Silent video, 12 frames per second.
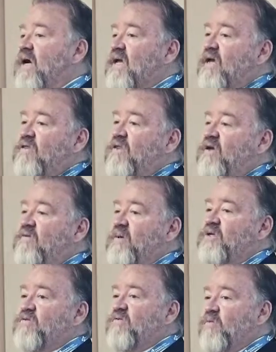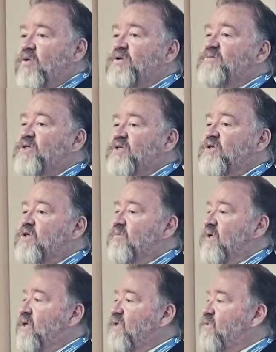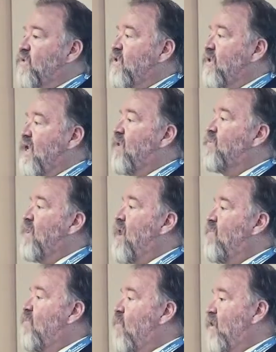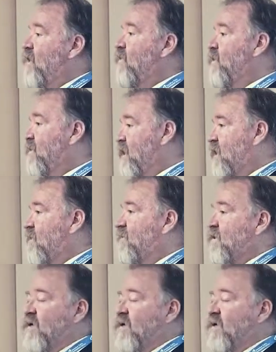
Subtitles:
can't think of much of a worse position to be in as when you get up in that morning, or they get up